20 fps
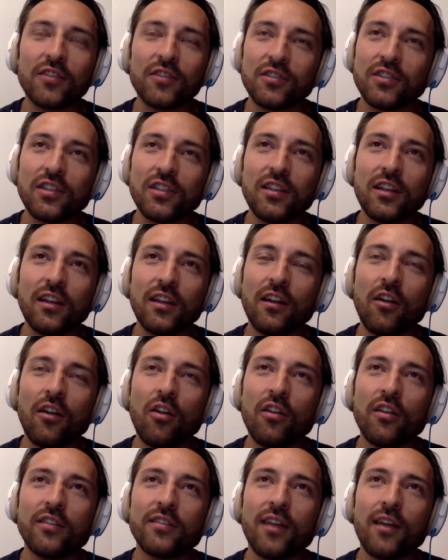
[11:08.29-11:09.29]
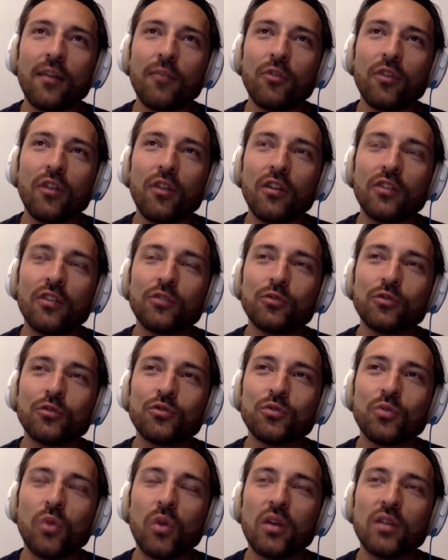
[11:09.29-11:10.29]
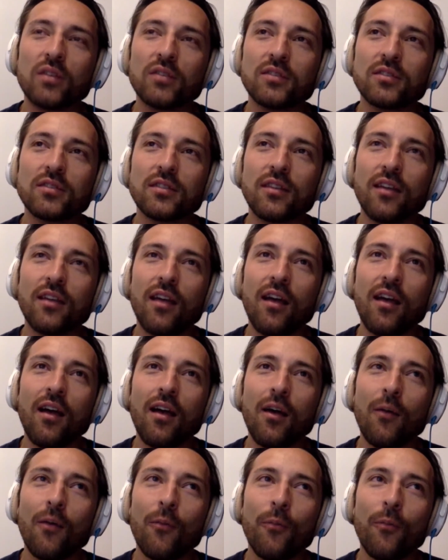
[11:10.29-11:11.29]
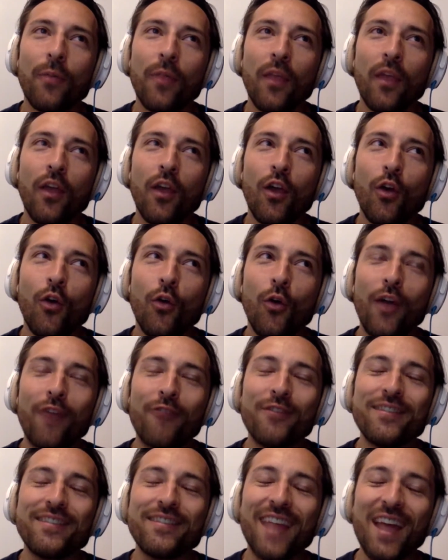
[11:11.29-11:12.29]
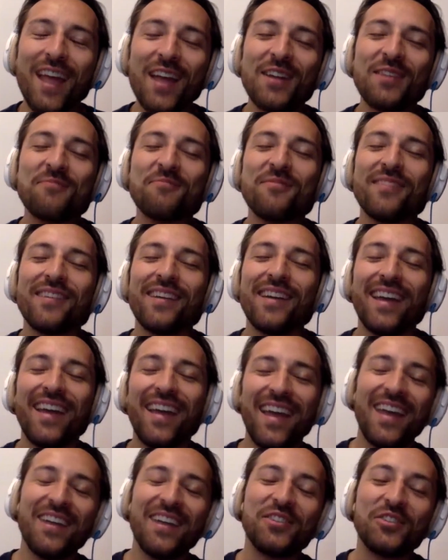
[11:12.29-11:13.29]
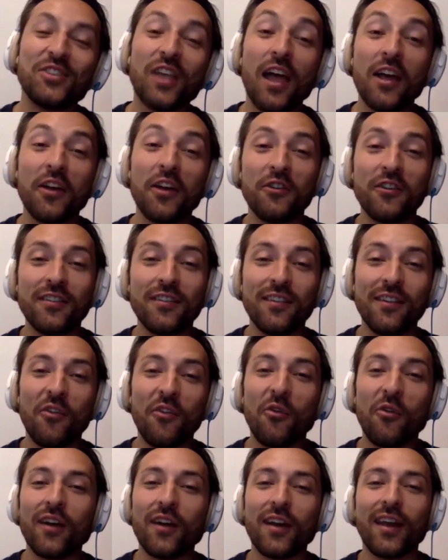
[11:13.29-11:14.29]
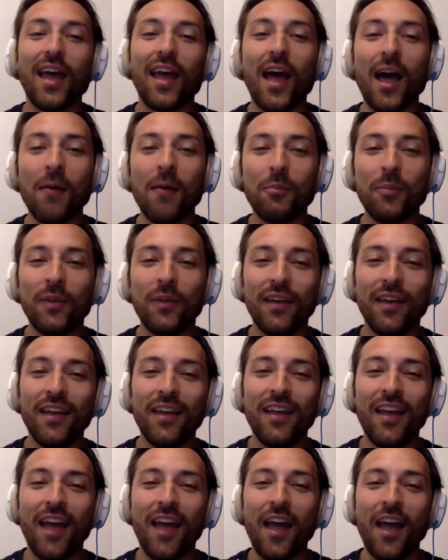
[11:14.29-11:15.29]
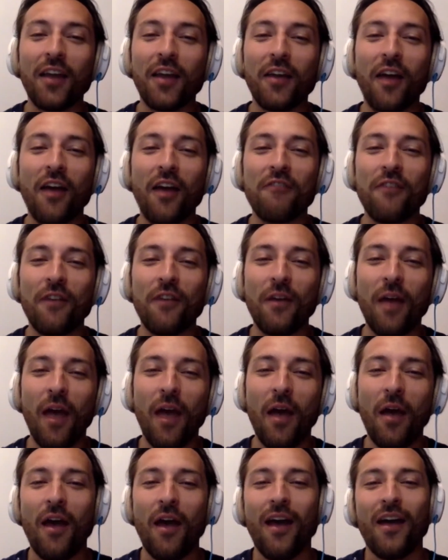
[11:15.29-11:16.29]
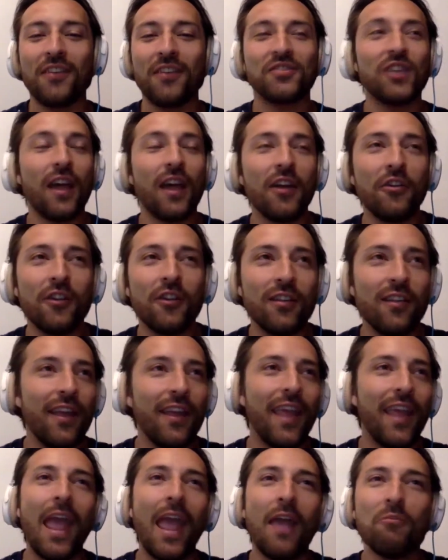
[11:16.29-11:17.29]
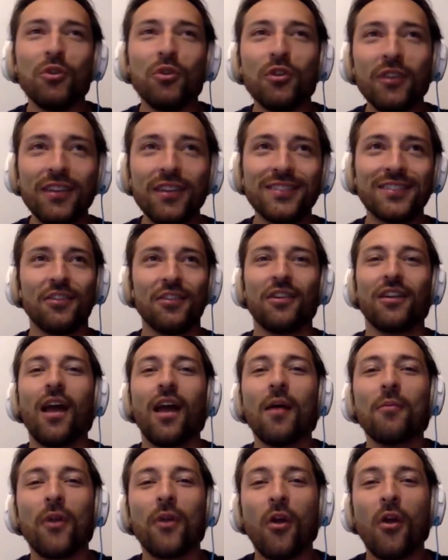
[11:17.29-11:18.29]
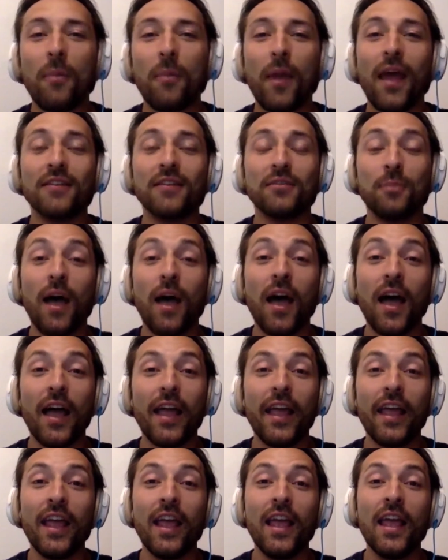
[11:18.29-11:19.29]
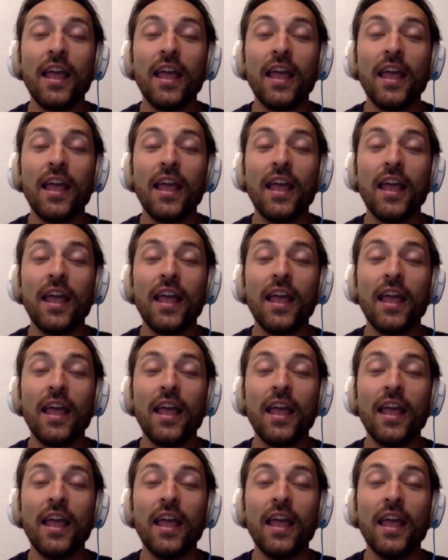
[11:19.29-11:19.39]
Because he did it all the time with us, which was every time a siren or a cop, a siren like ambulance or a cop car passed by,